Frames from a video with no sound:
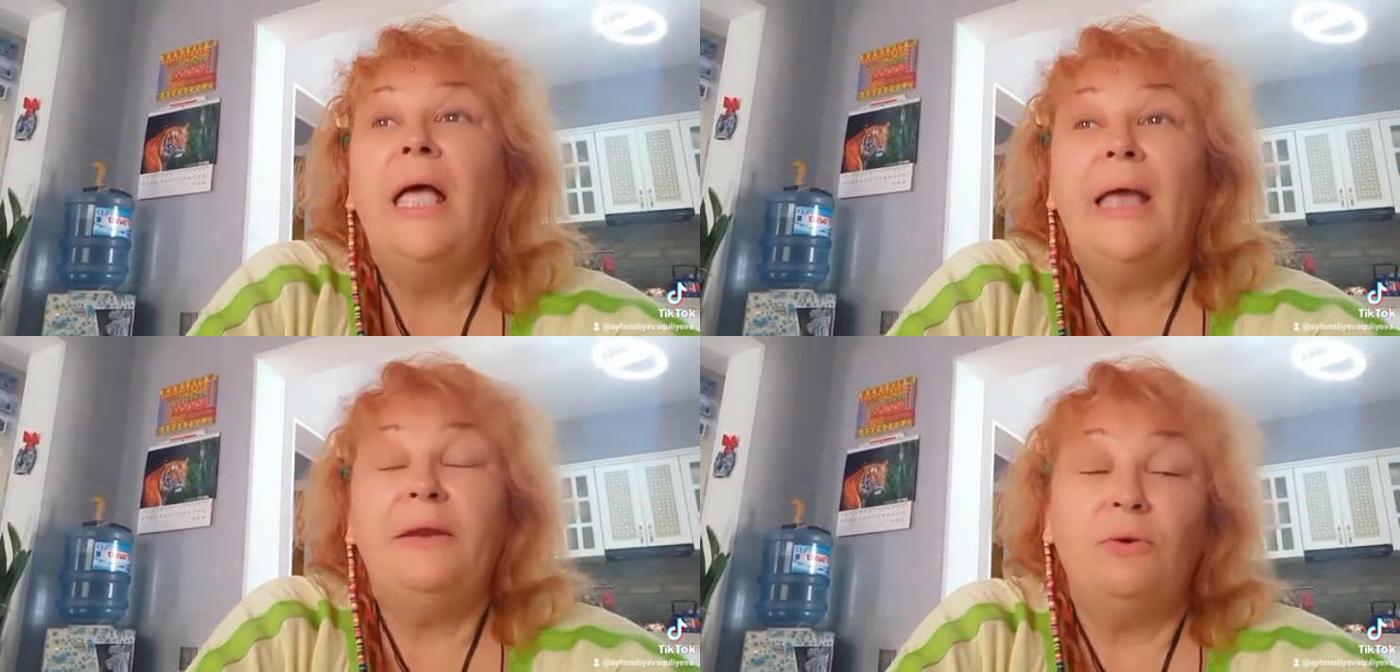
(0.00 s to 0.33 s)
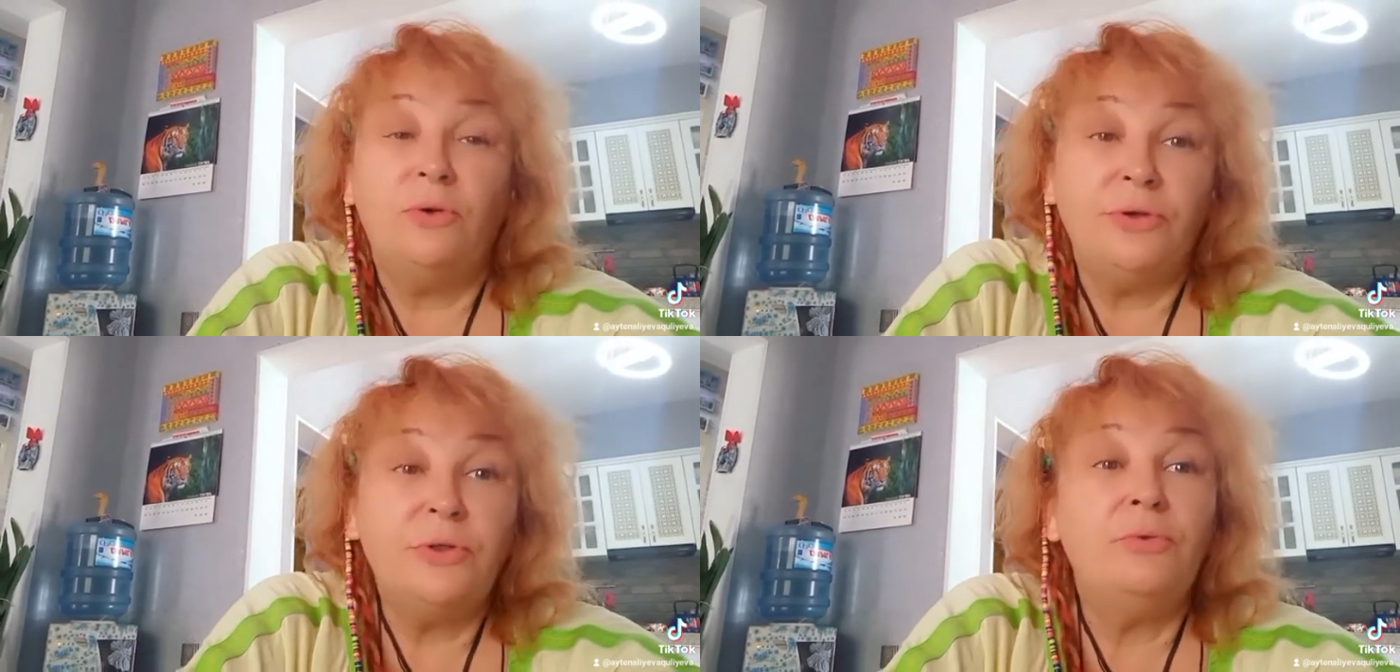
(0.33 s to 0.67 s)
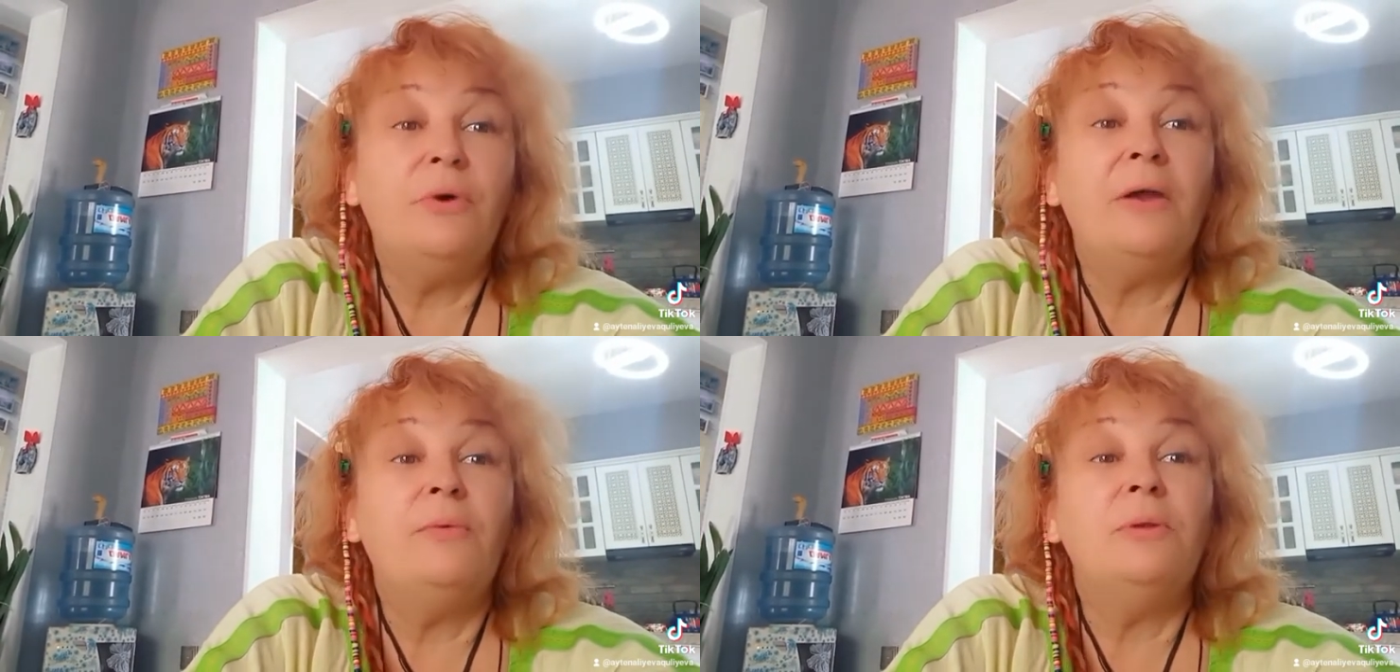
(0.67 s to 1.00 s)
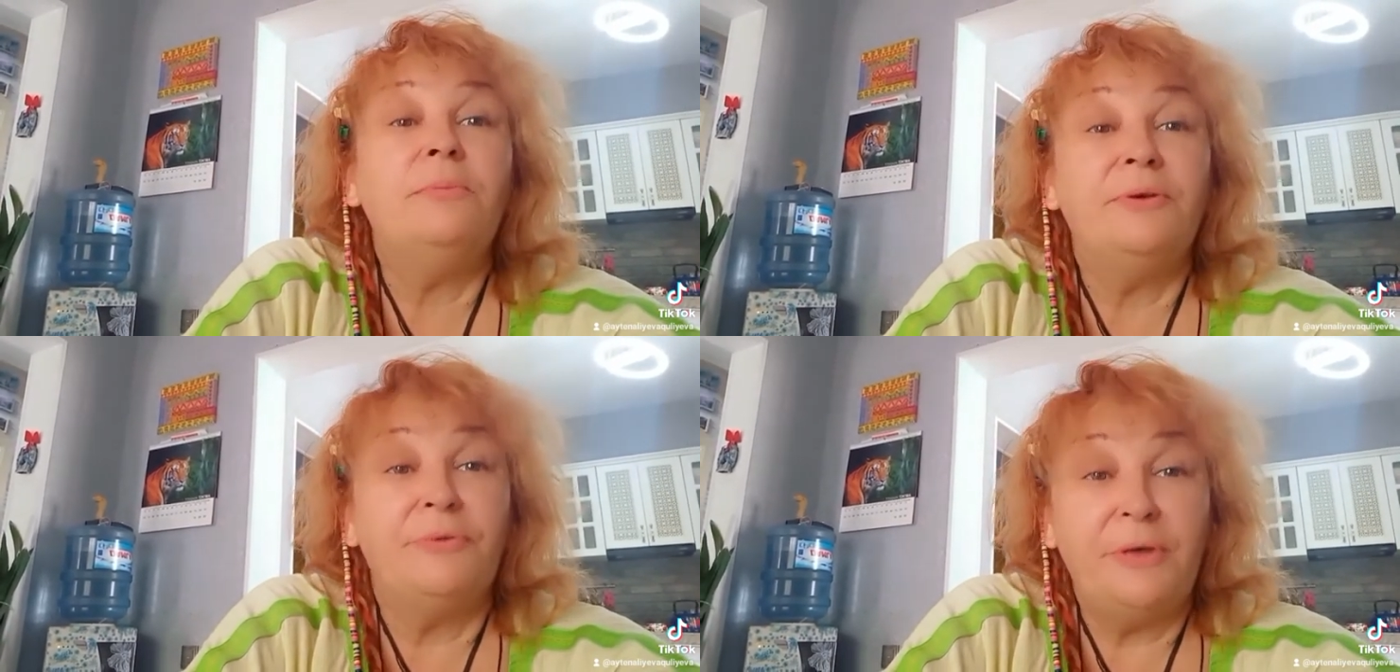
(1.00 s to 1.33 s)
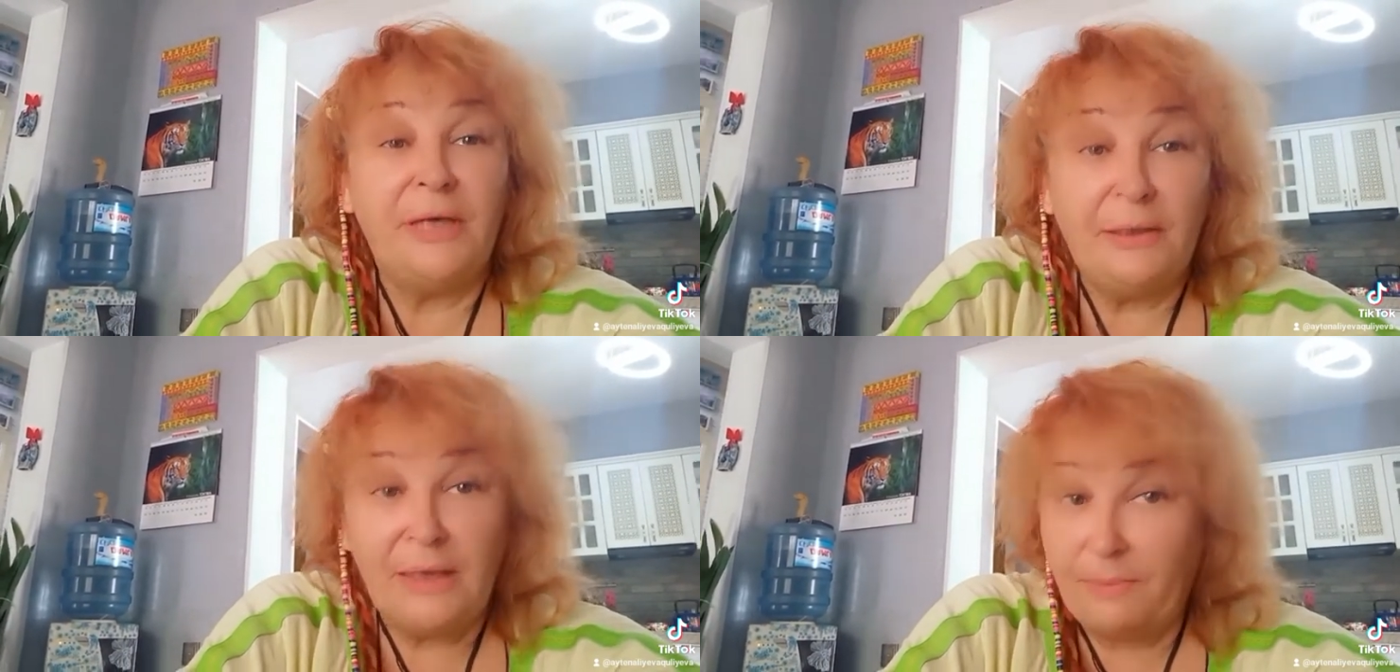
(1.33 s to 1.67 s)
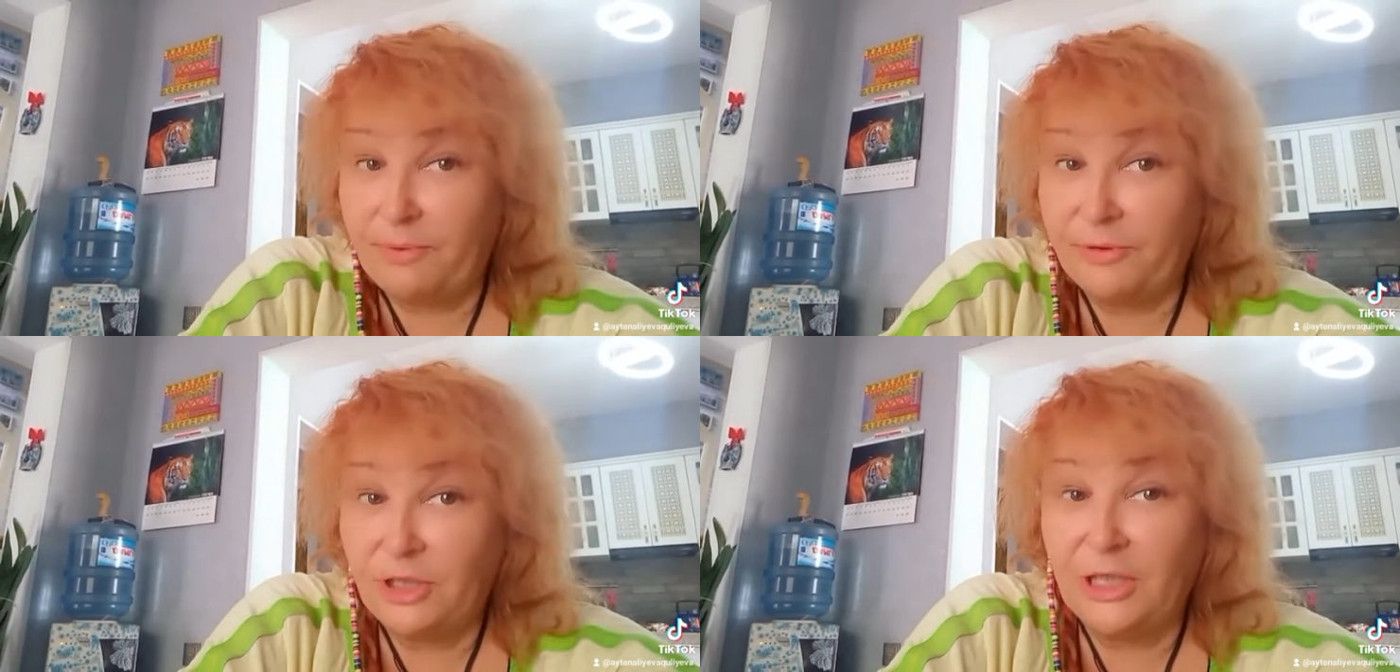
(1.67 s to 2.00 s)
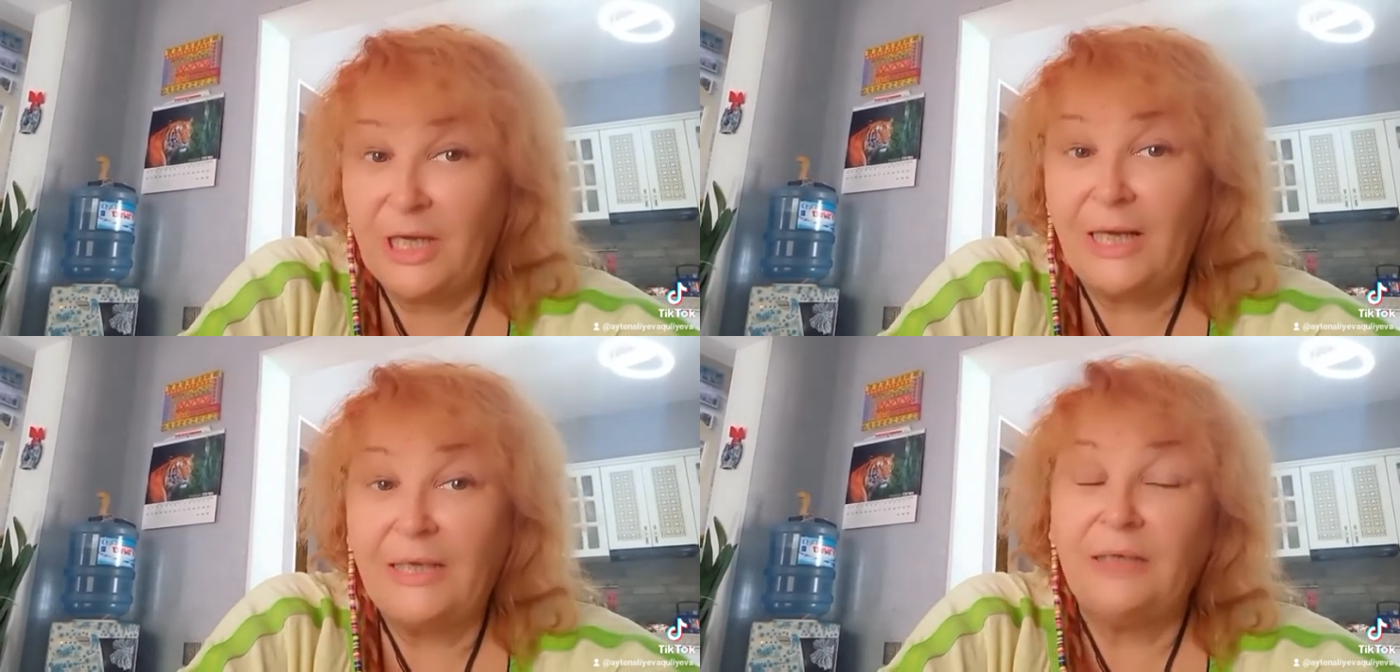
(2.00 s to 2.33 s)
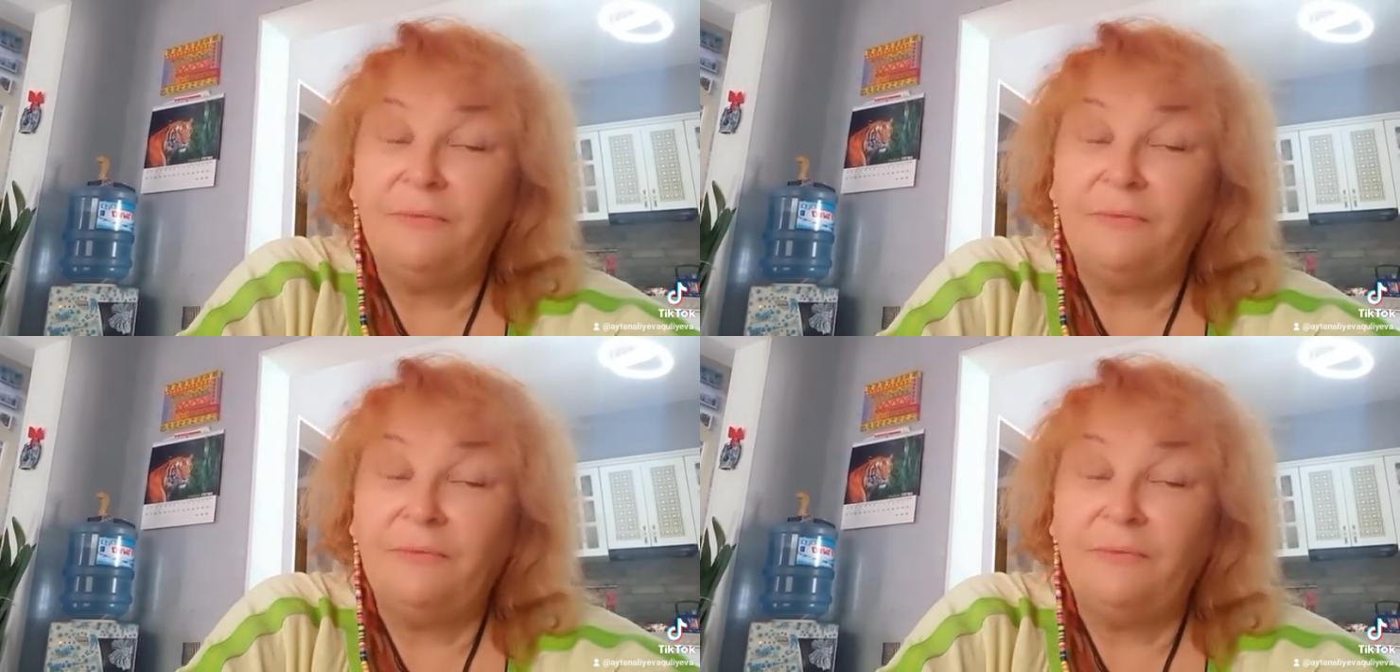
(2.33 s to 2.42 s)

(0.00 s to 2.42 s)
and also I will be really appreciate